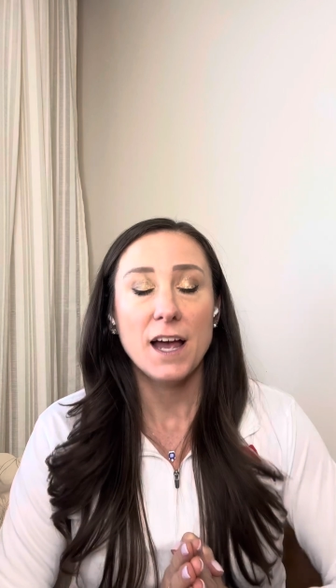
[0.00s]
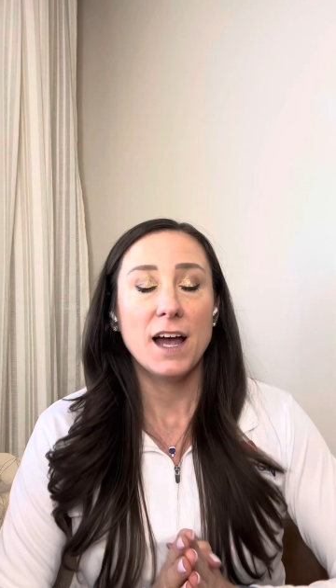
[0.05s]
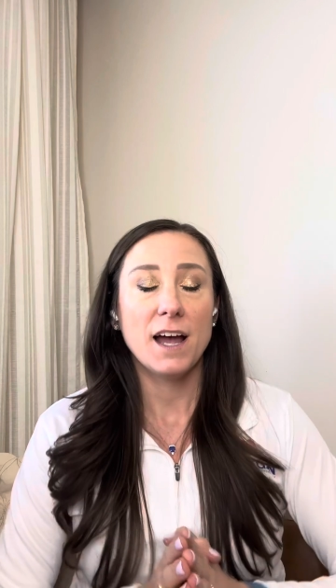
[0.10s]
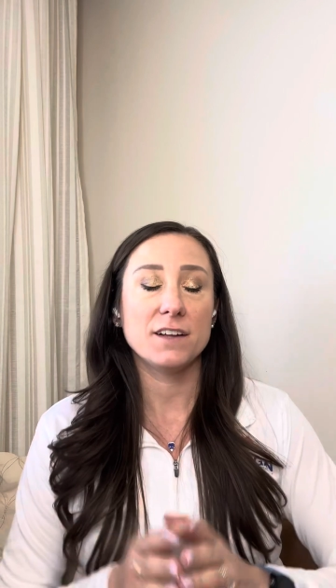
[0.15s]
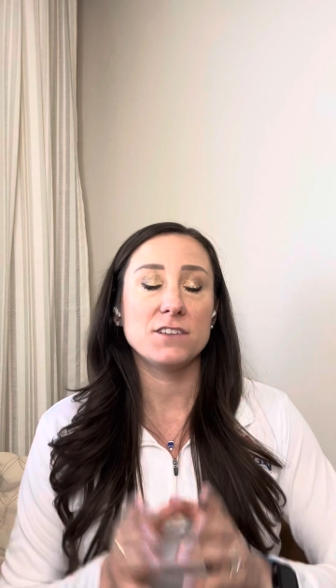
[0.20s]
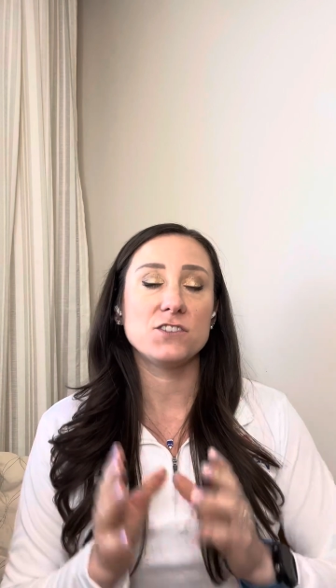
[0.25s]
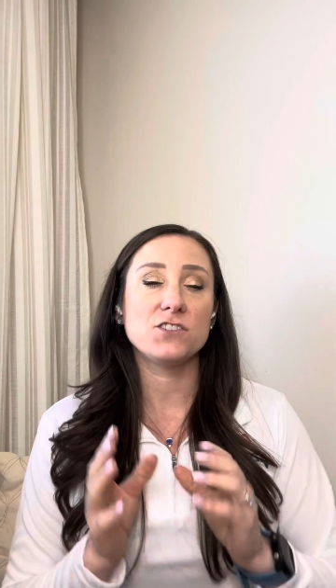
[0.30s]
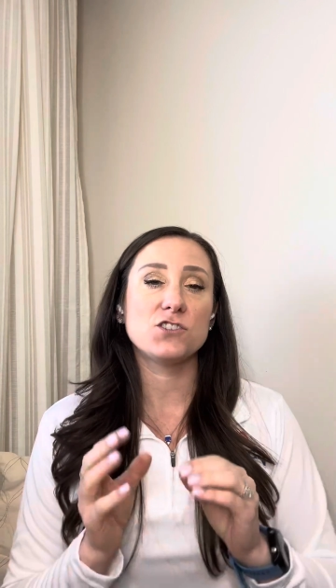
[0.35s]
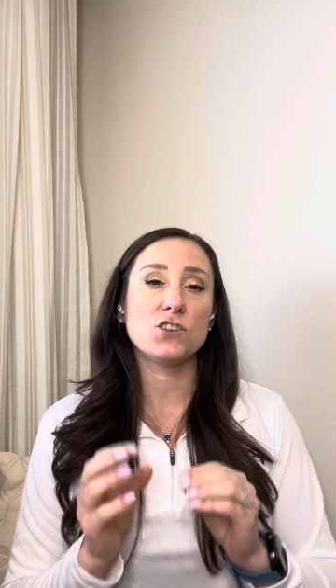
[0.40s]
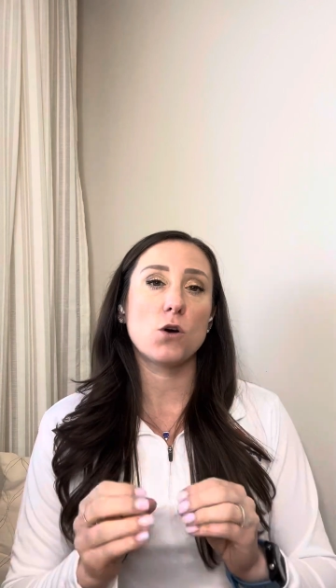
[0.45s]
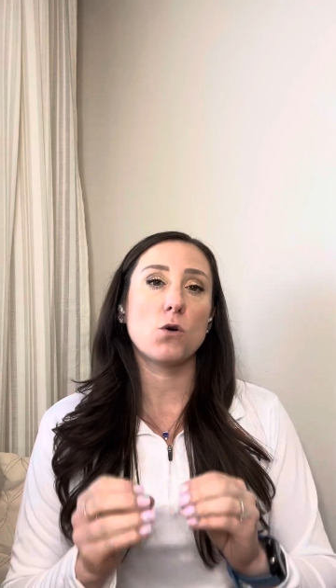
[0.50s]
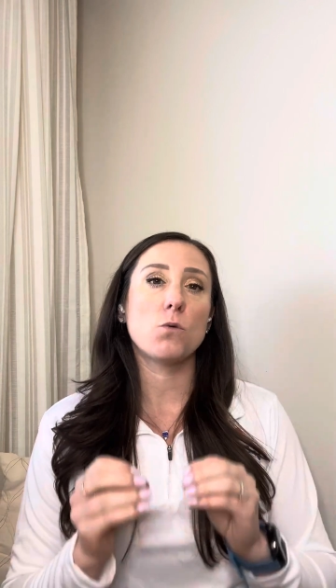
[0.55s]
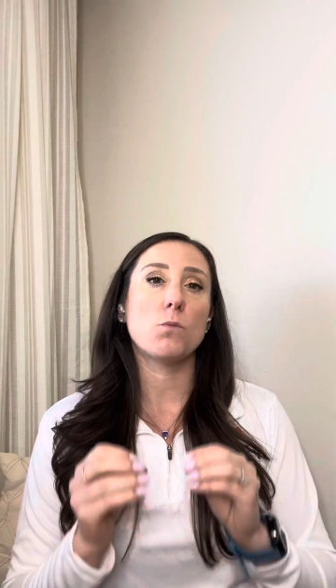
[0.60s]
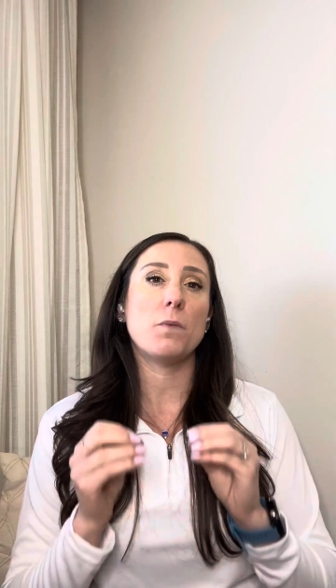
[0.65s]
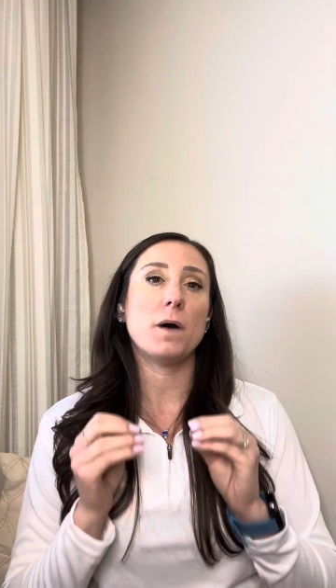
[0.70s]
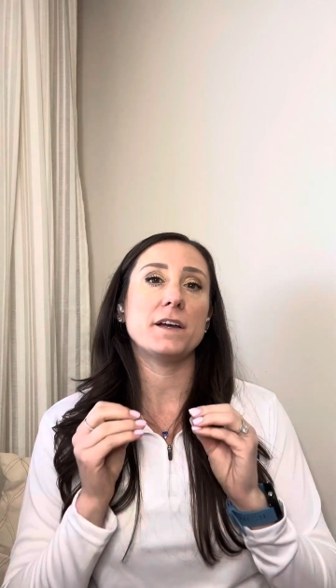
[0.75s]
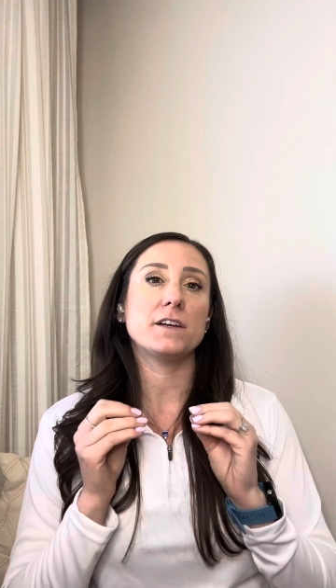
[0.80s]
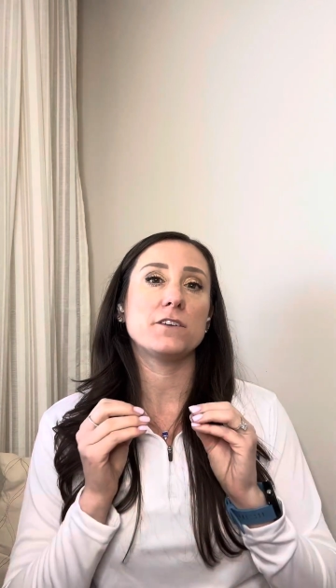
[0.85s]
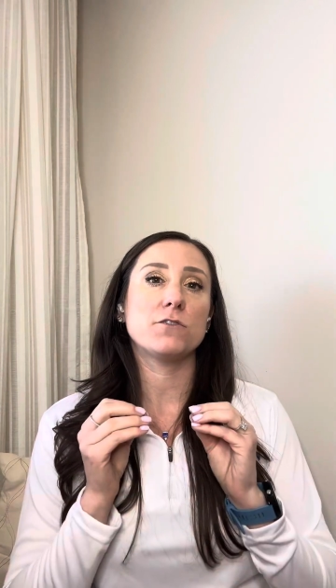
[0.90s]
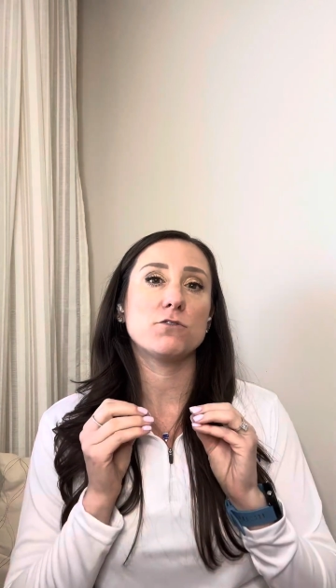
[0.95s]
And so
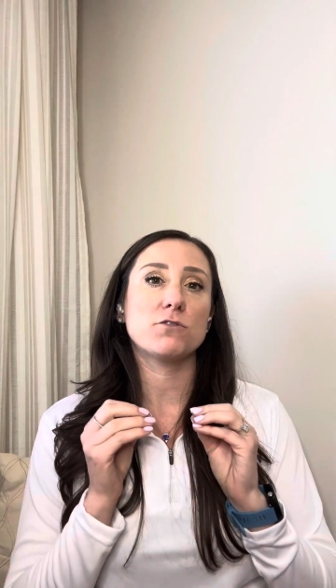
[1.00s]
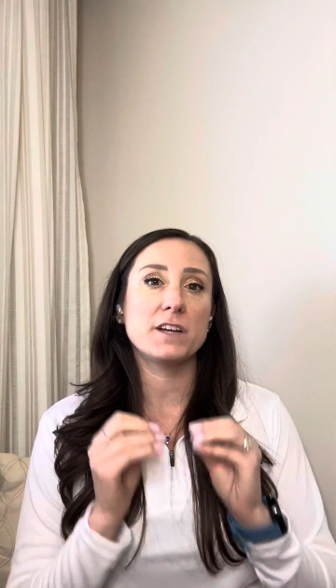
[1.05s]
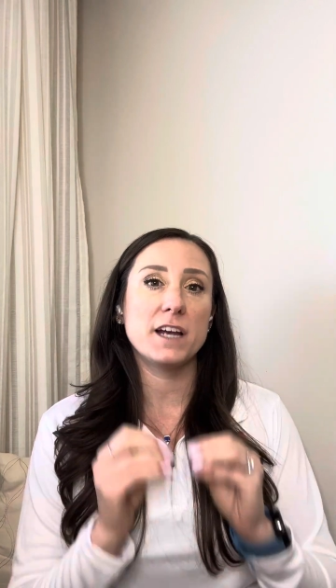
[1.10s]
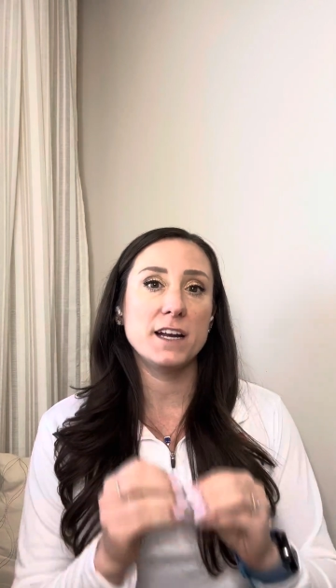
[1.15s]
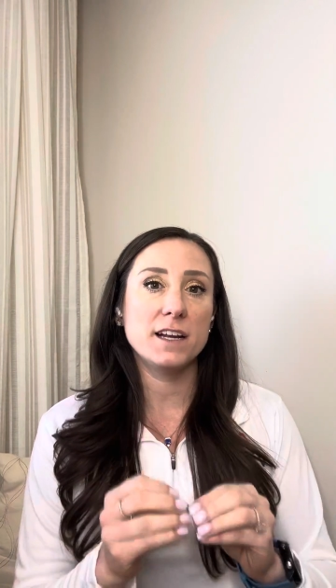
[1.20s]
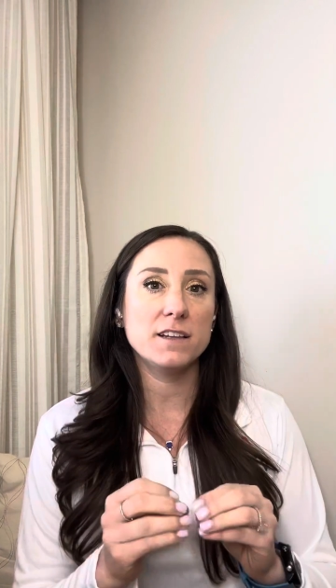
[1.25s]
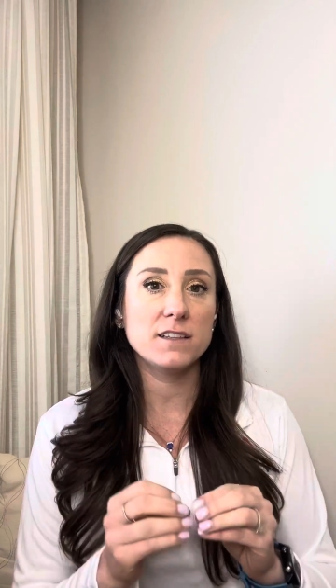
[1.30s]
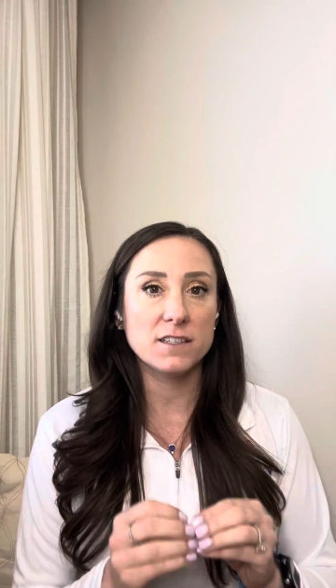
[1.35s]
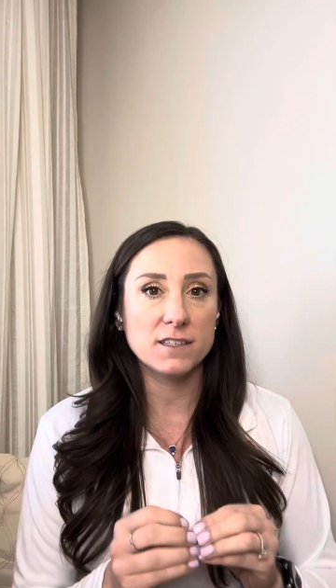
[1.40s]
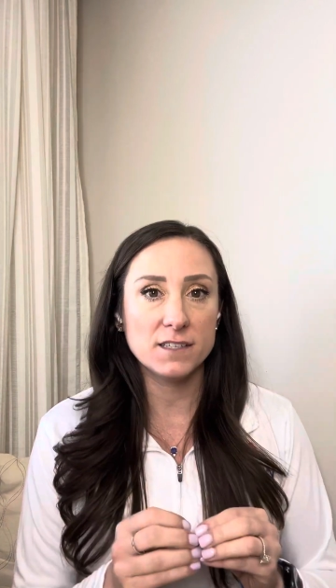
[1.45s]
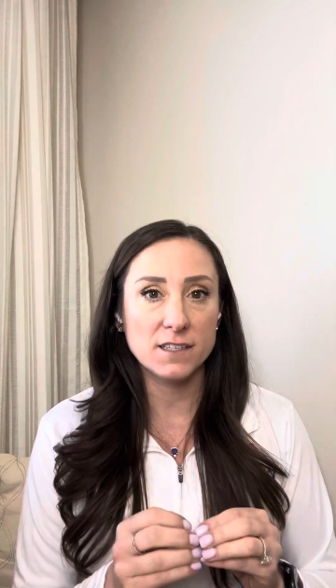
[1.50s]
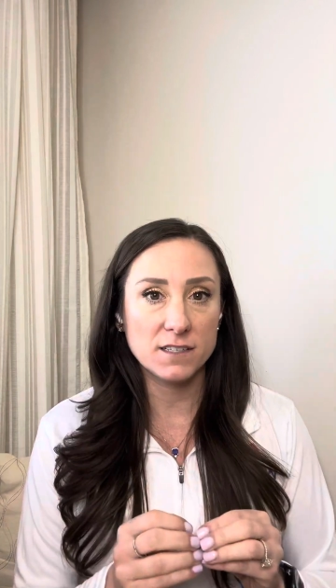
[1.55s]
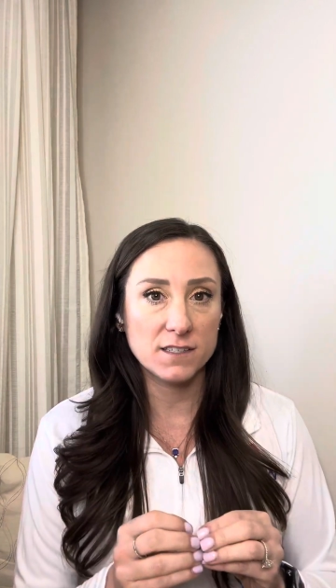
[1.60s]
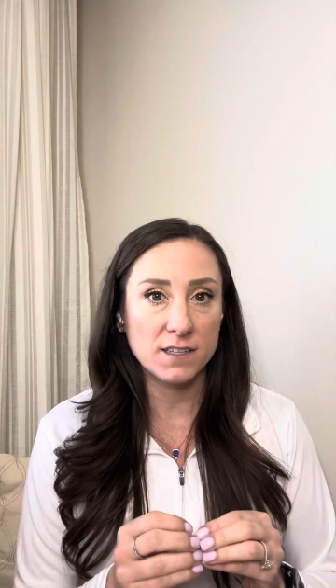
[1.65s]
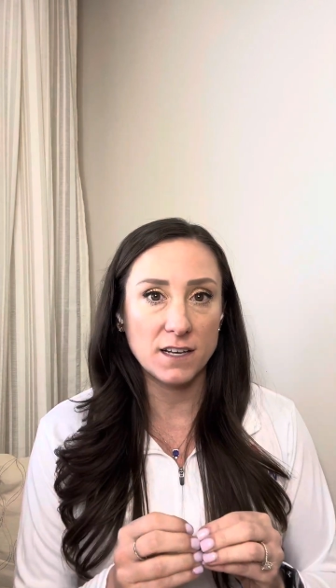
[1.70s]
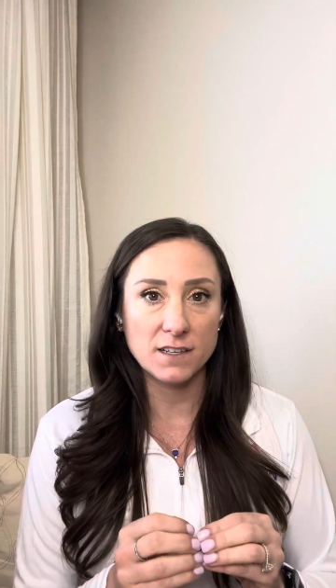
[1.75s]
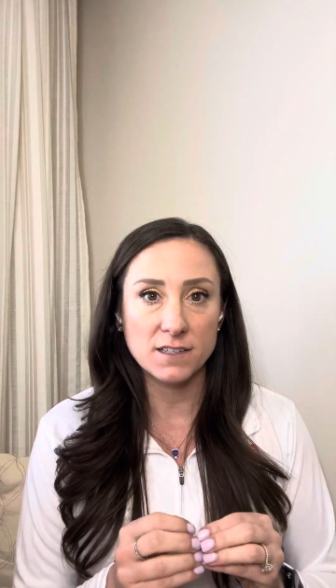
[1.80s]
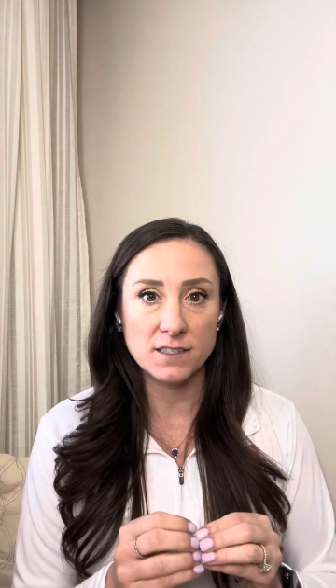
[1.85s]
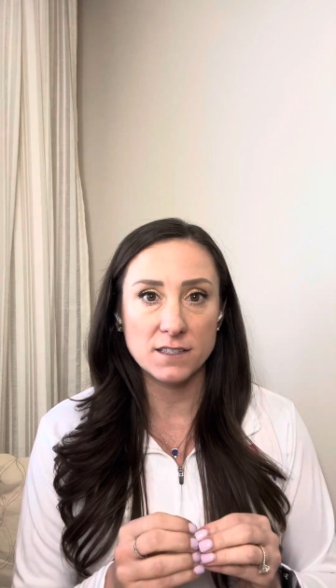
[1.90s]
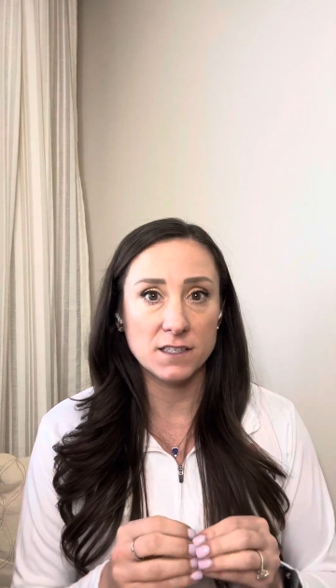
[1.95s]
by creating the
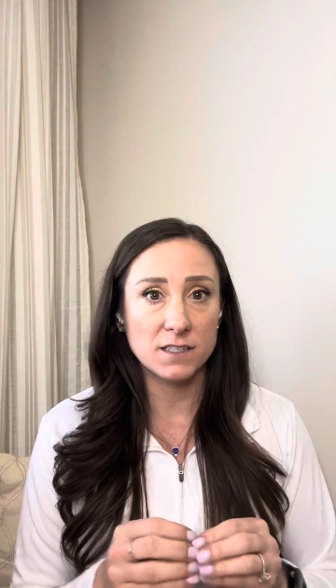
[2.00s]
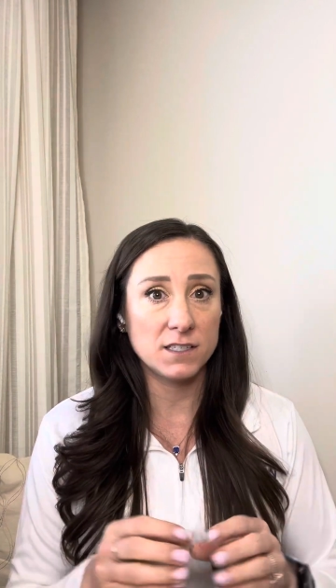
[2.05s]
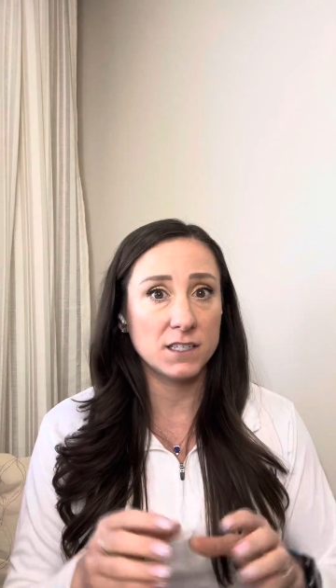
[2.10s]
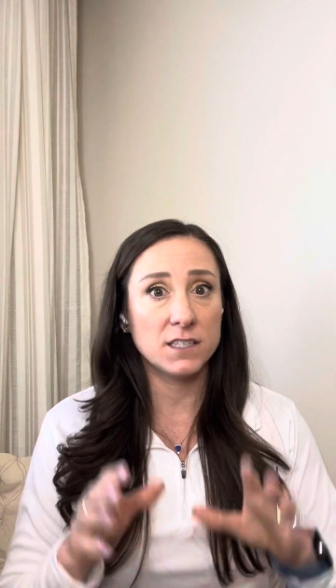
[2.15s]
success list,